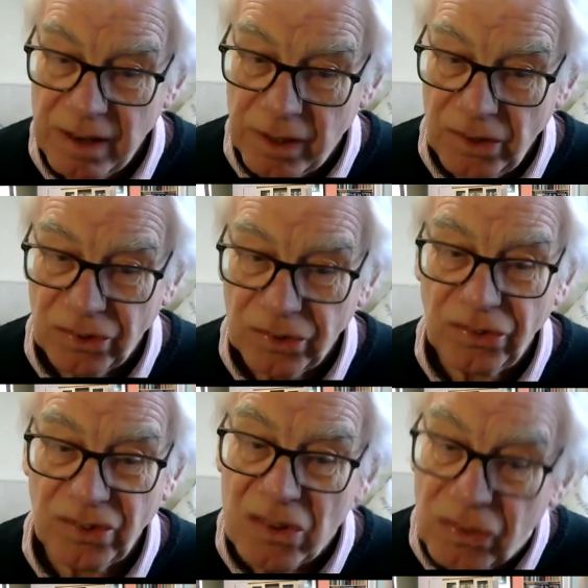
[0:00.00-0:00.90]
very
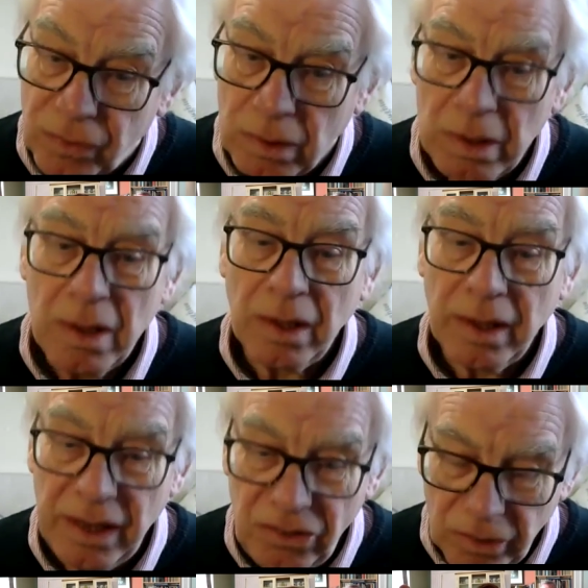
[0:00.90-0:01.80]
successful
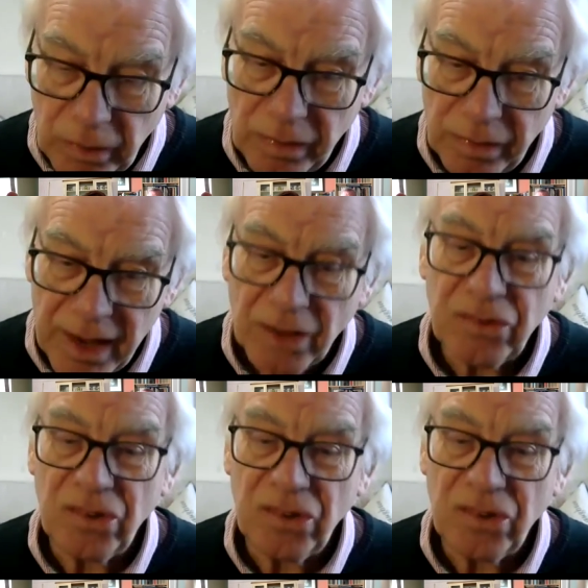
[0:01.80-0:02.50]
in doing that.